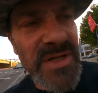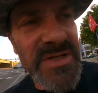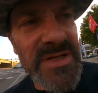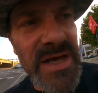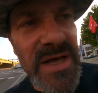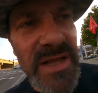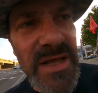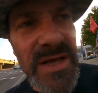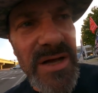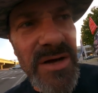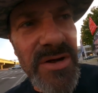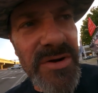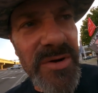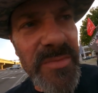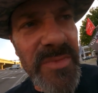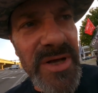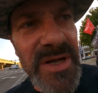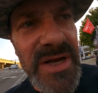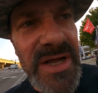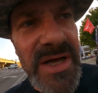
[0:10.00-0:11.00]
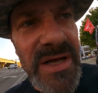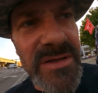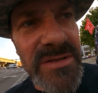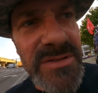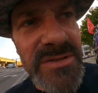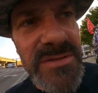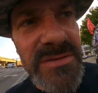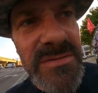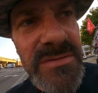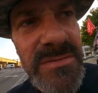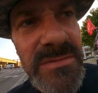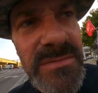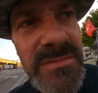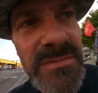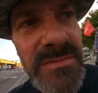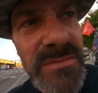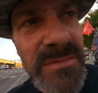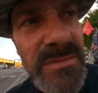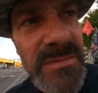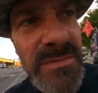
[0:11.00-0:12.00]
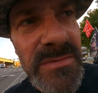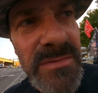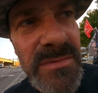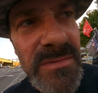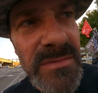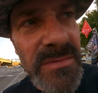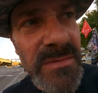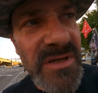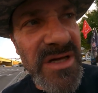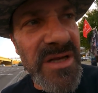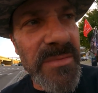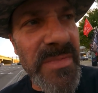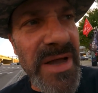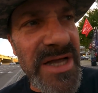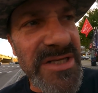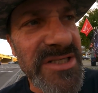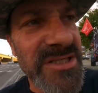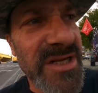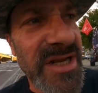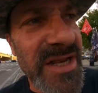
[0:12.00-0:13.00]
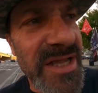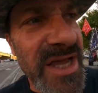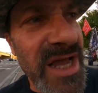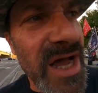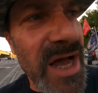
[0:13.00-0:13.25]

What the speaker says: He's got like $100 million. And a mansion and a